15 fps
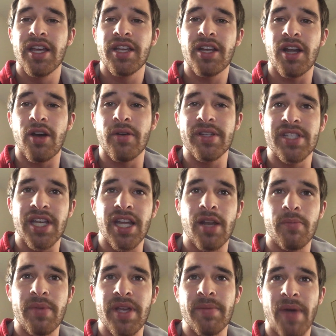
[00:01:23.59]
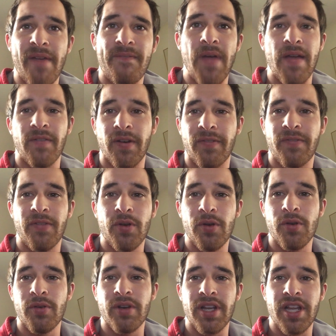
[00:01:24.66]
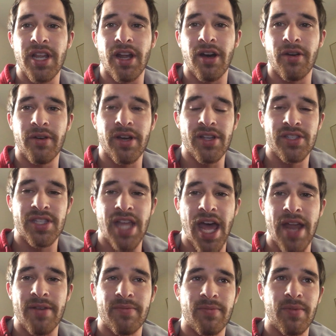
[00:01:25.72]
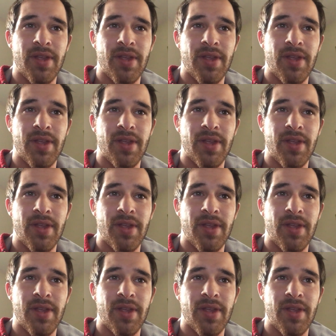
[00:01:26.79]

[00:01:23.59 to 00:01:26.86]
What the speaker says: is it gonna be my favorite food, and is that